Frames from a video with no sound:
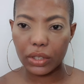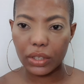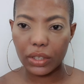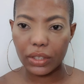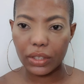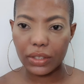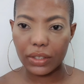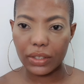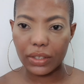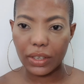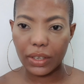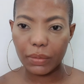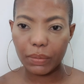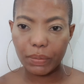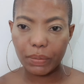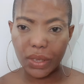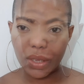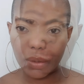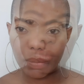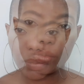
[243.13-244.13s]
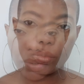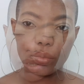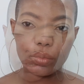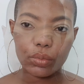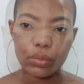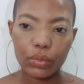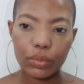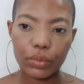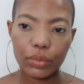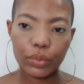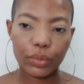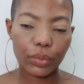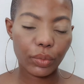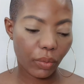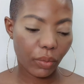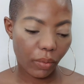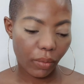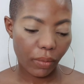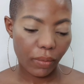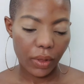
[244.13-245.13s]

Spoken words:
It's a big pencil brush.